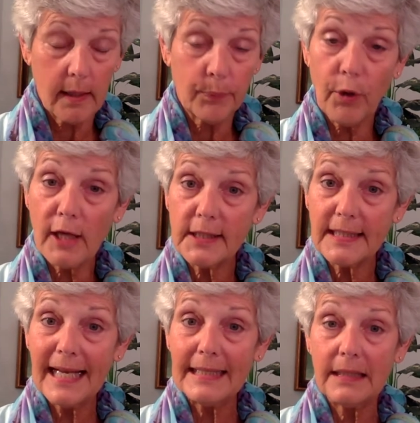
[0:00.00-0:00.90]

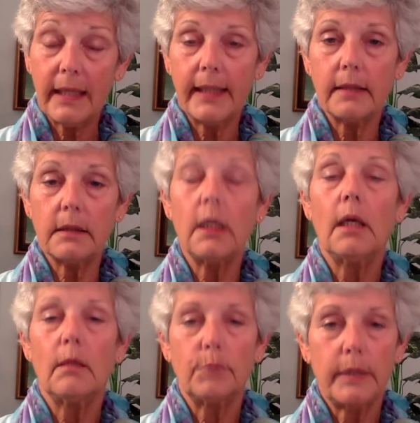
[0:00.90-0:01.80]
prostate gland.
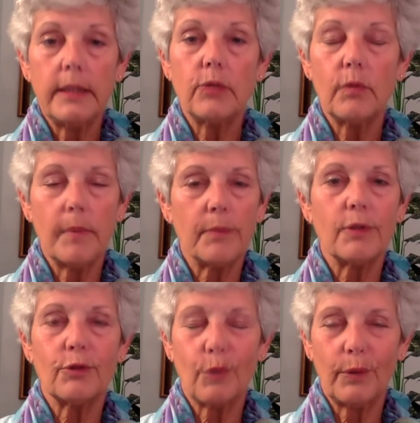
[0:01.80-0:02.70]
Please remember
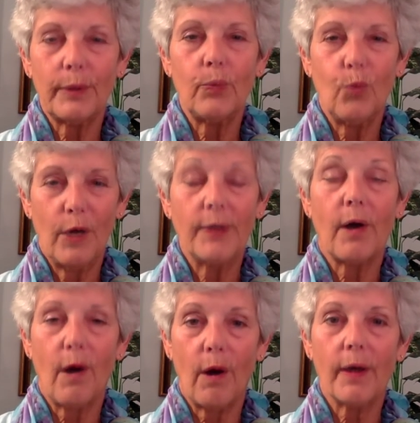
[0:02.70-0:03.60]
there's only one
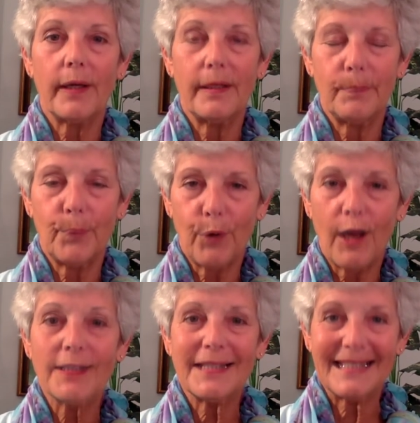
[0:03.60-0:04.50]
R in
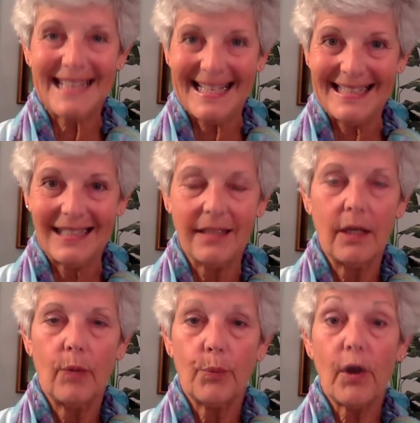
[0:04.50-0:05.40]
prostate.
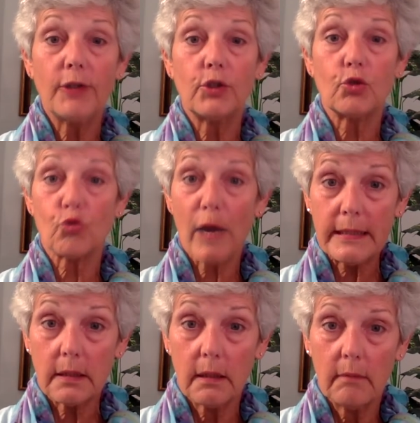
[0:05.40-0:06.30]

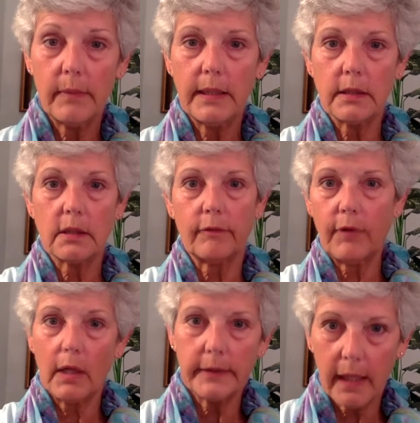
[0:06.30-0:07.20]
Prostrate means to
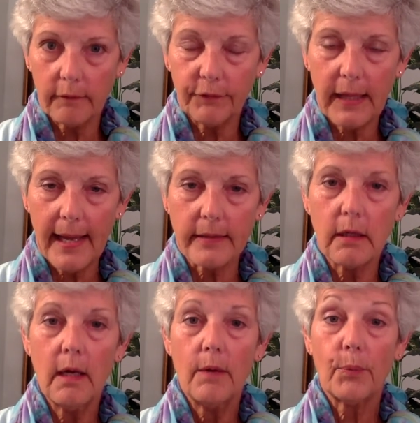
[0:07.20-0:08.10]
fall down flat.
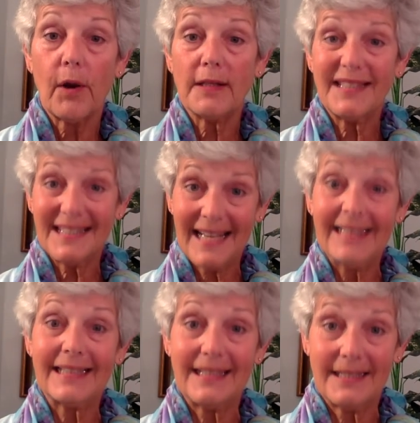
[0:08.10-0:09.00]

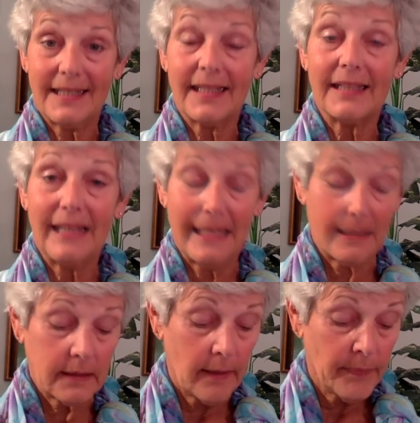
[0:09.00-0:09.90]
Prostate is the
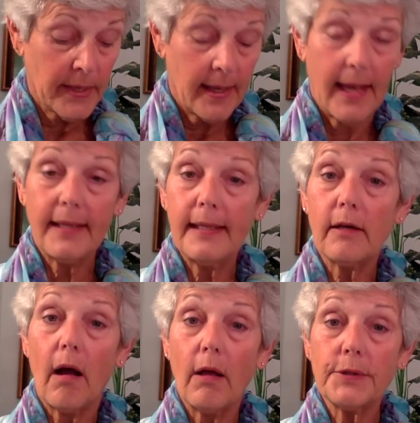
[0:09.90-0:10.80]
gland. And it
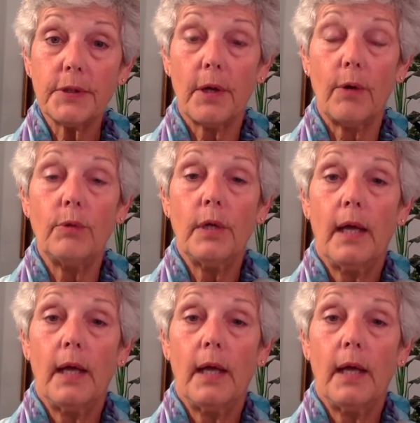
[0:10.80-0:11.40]
also